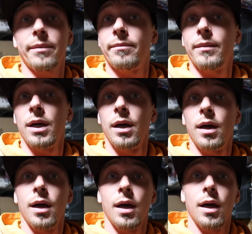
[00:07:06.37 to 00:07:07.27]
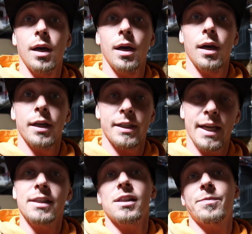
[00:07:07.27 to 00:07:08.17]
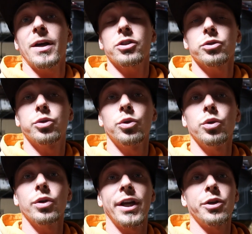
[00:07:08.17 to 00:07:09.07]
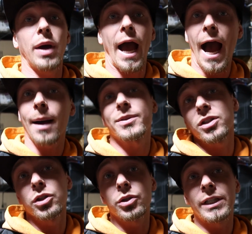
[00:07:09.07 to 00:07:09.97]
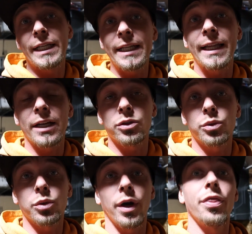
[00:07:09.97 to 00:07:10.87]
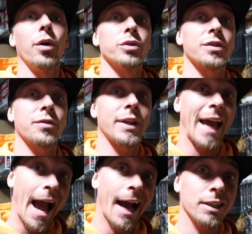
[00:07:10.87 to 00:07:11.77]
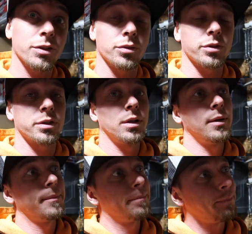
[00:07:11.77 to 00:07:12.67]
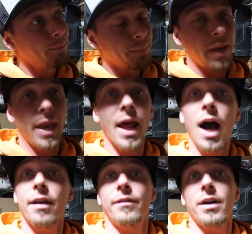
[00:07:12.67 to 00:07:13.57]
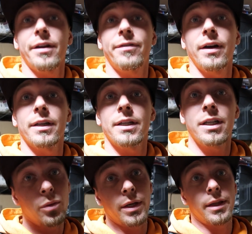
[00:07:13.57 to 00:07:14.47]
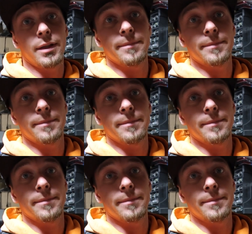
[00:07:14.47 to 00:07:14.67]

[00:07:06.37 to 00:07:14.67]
It takes a special tool, and you absolutely need that tool, and those are for the axles. Not very fun to deal with.